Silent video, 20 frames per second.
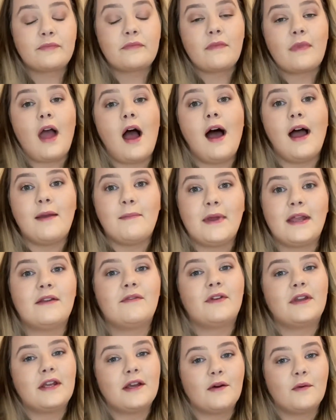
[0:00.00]
I made
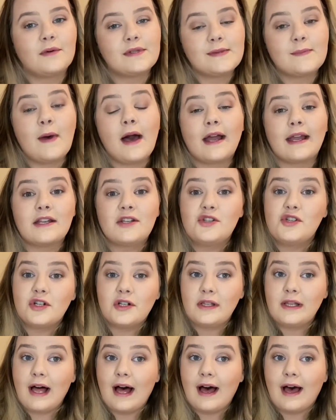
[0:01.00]
a video was back in
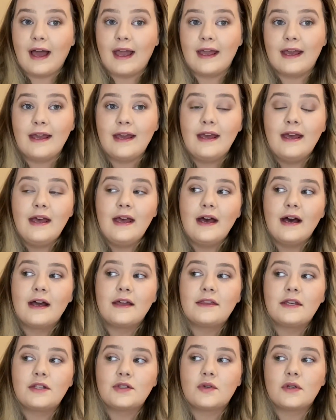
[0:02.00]
July,
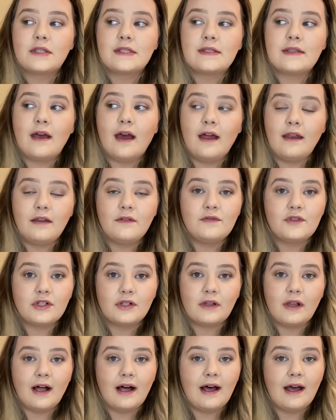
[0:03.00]
I think towards the end of
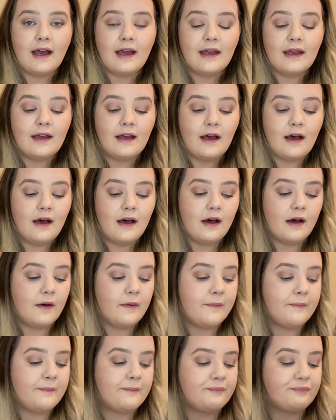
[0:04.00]
July,
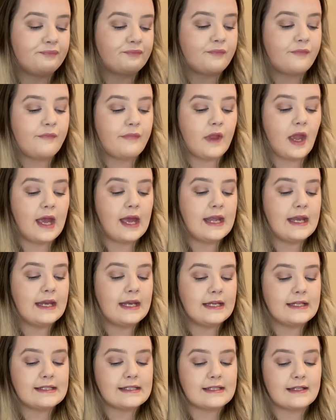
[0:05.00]
and
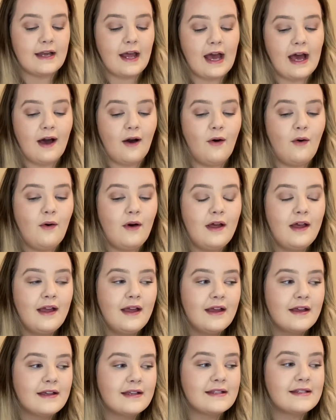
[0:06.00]
it is now
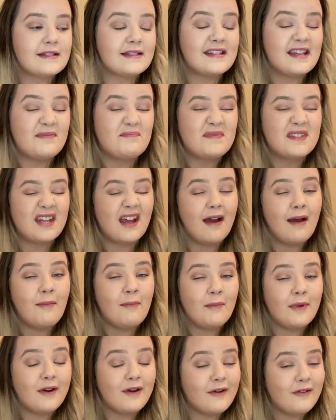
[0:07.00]

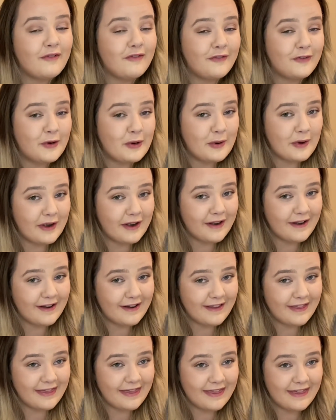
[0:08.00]
September
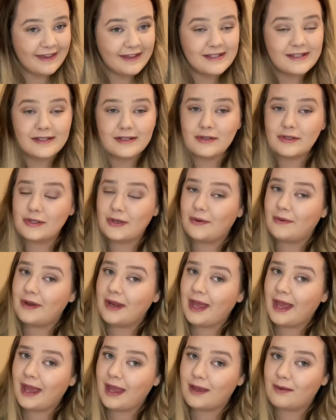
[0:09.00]
4th. So don't
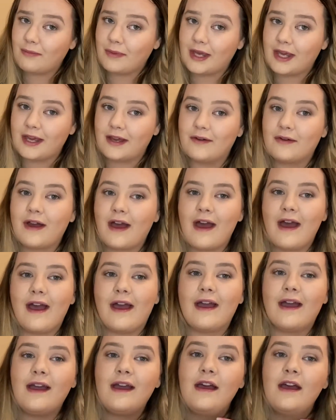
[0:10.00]
hate me,
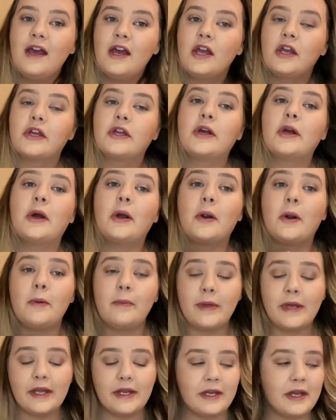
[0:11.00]
okay? Your girl
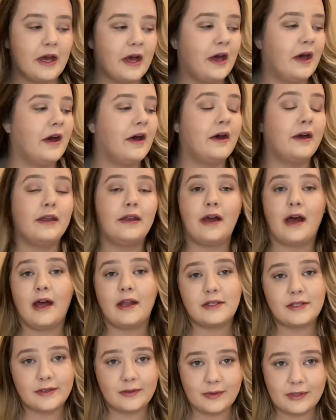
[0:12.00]
been
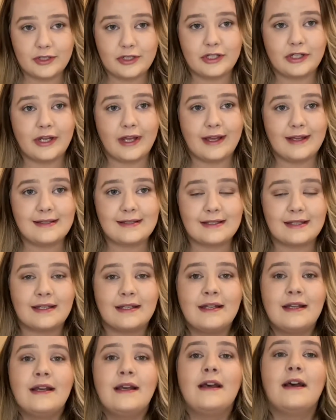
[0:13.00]
not doing shit.
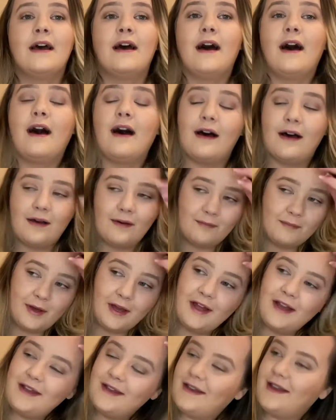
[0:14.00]

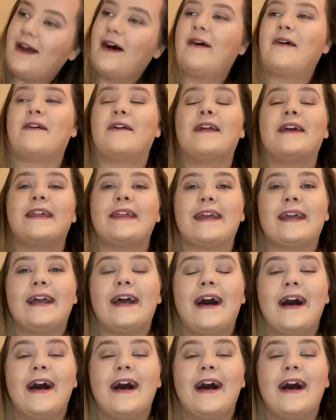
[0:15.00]
No, really,